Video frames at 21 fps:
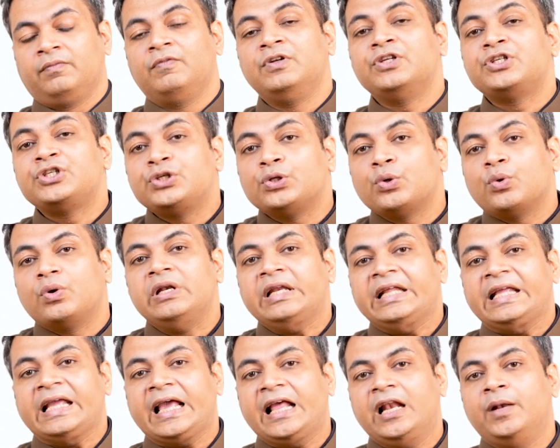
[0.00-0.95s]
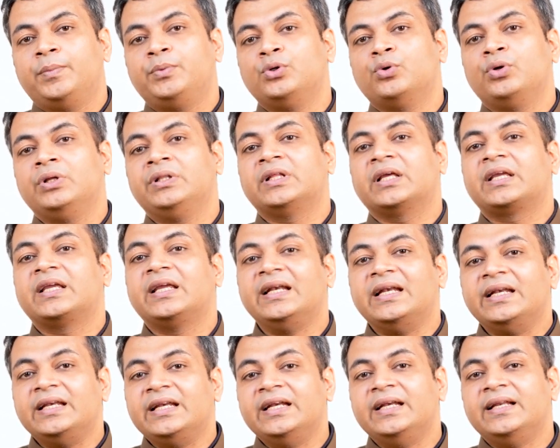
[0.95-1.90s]
will surely help you in the
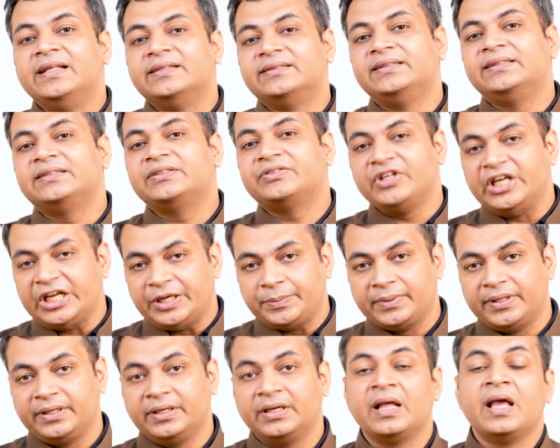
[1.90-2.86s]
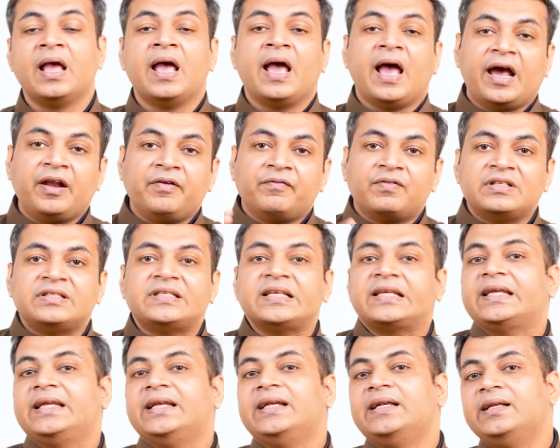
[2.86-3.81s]
kidney disease treatment, and once
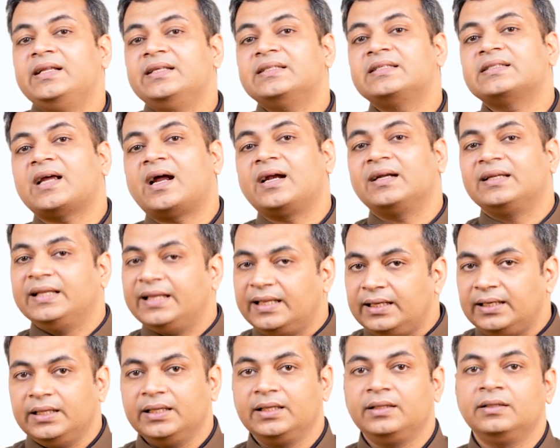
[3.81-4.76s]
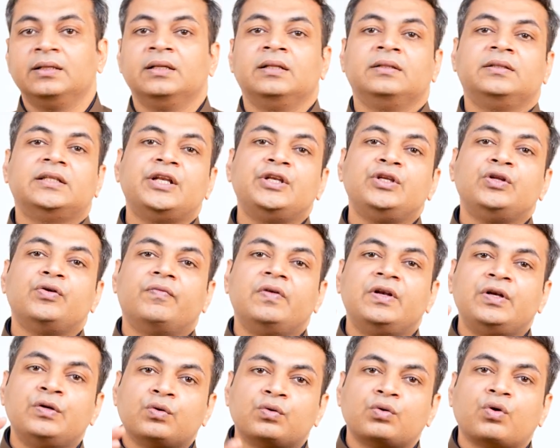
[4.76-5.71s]
the kidneys start healing, then you
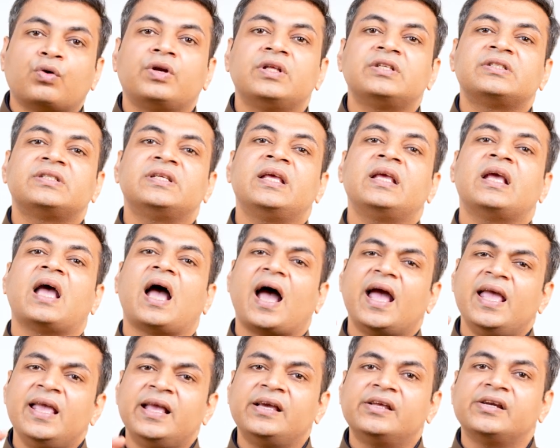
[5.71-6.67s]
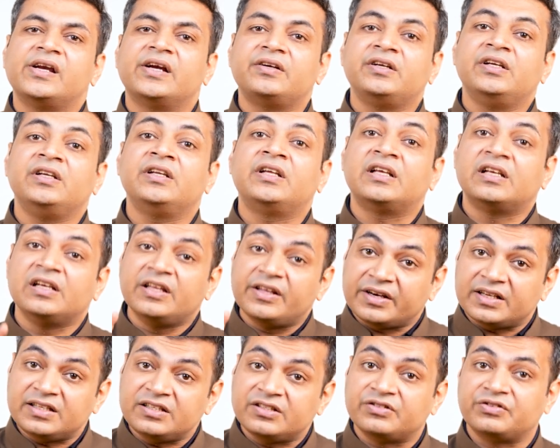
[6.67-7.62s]
will notice a high creatinine
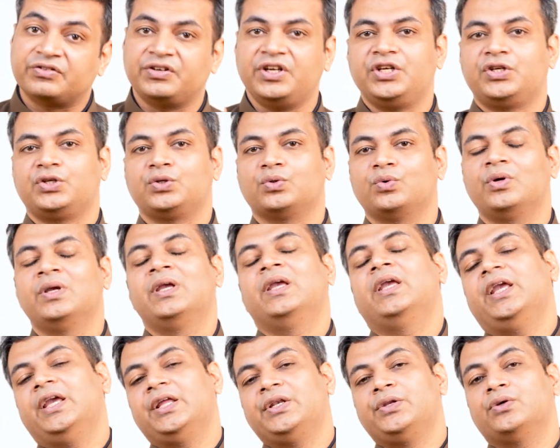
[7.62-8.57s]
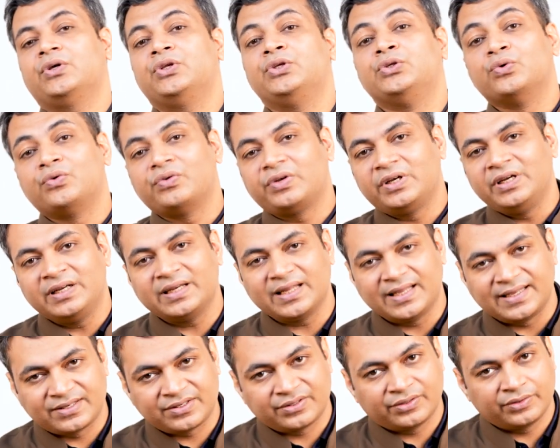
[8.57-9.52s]
clearance ratio in your urine
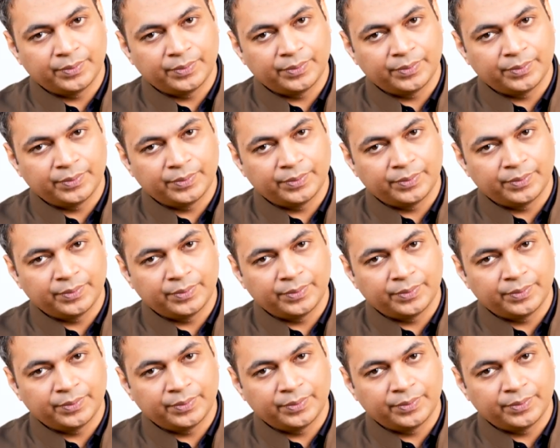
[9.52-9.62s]
test